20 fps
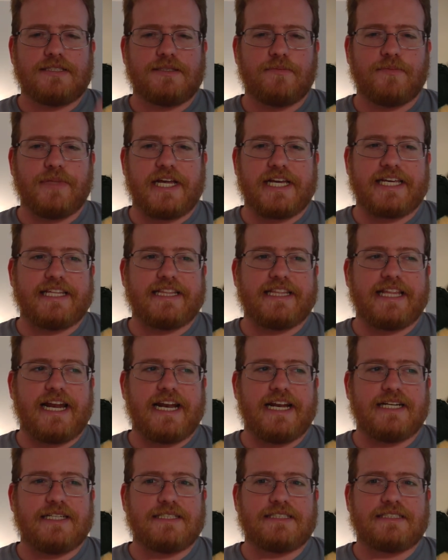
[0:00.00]
blanket
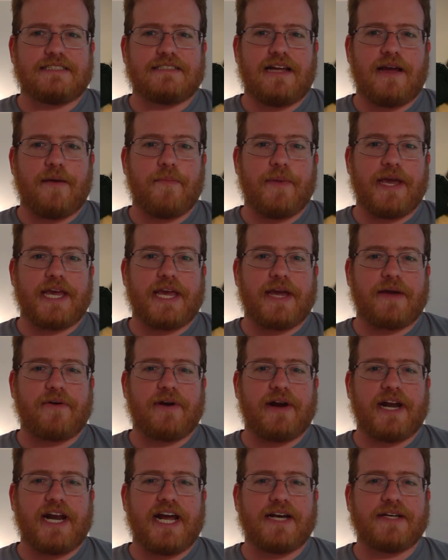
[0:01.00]
that I'm making
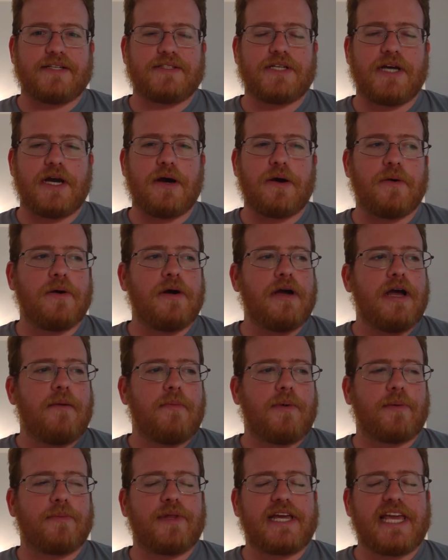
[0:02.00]
right now. So
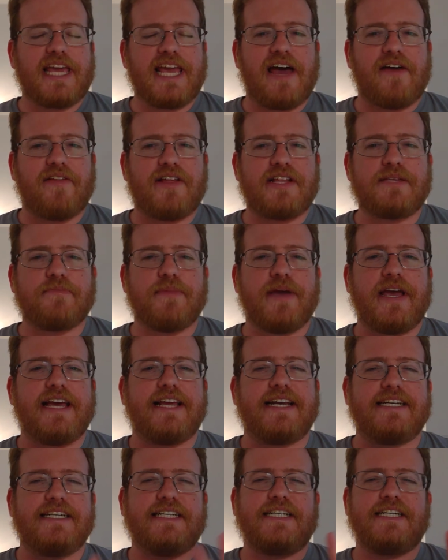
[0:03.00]
I'm looking how that's
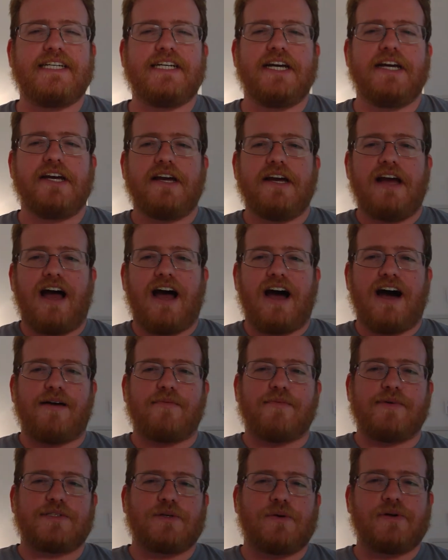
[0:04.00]
made.
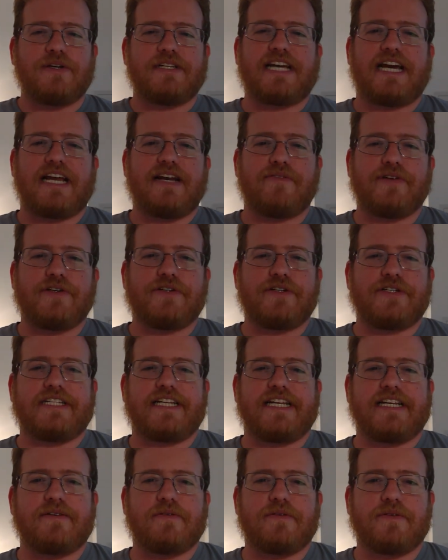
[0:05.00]
It's always kind of
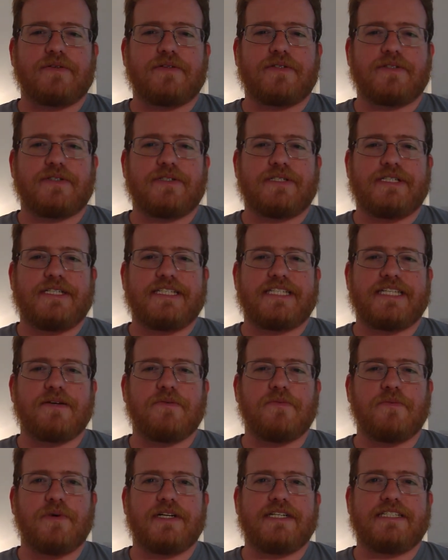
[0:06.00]
interesting to see
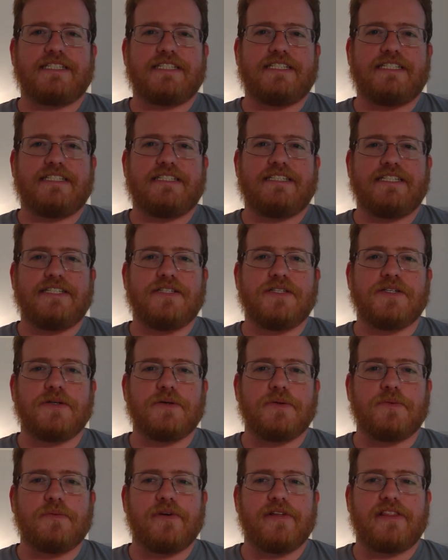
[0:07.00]
what to
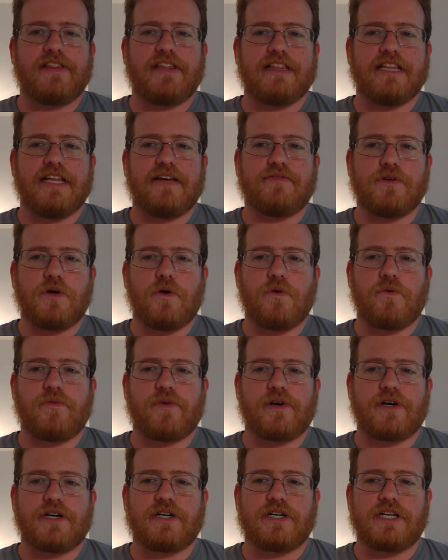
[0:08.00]
do with the
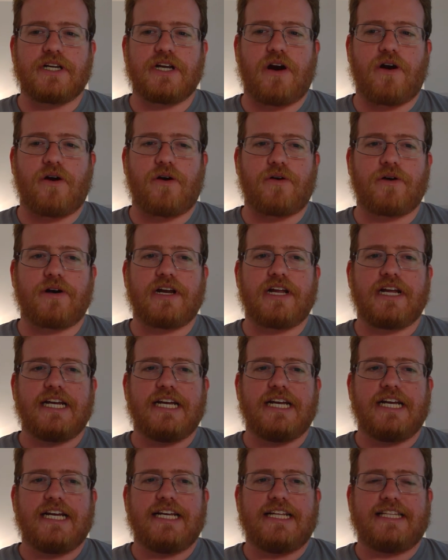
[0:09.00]
leftover yarn
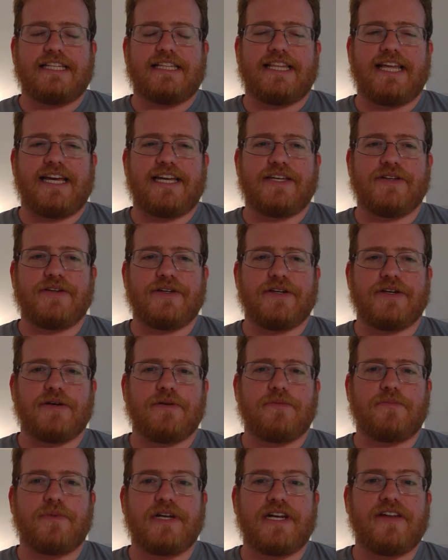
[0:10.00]
that you do.
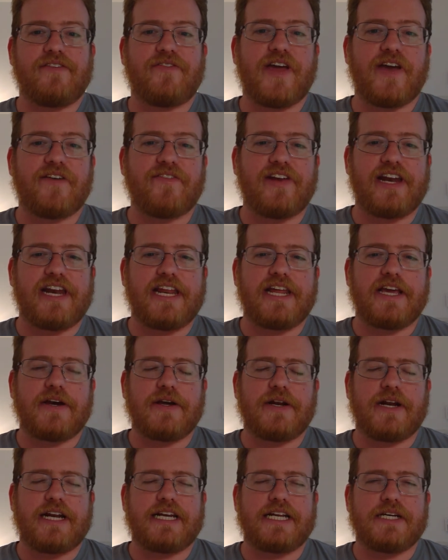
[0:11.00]
But if you have any
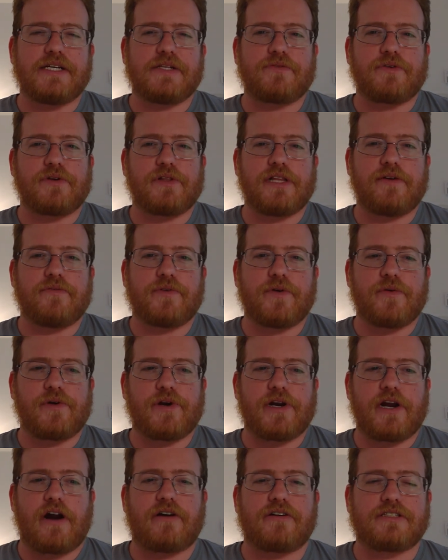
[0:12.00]
good ideas for
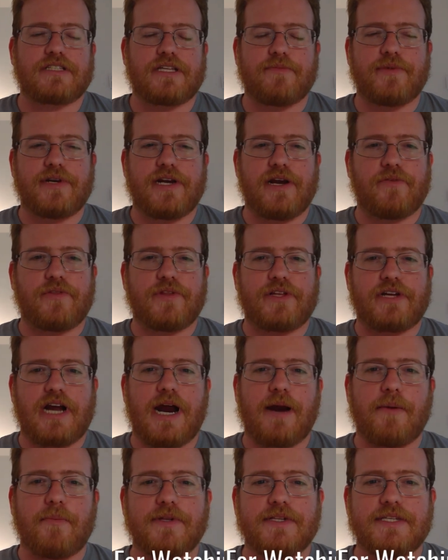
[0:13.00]
leftover yarns, let me know in the
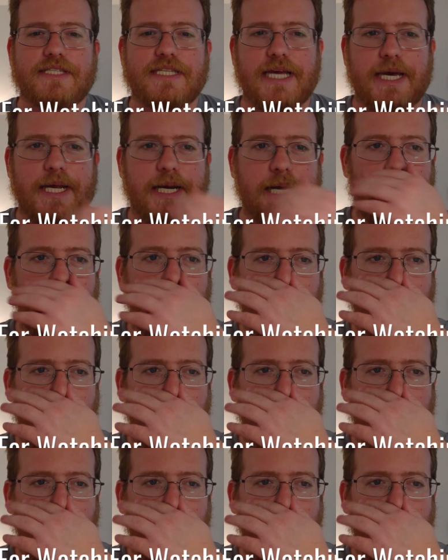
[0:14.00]
comments, and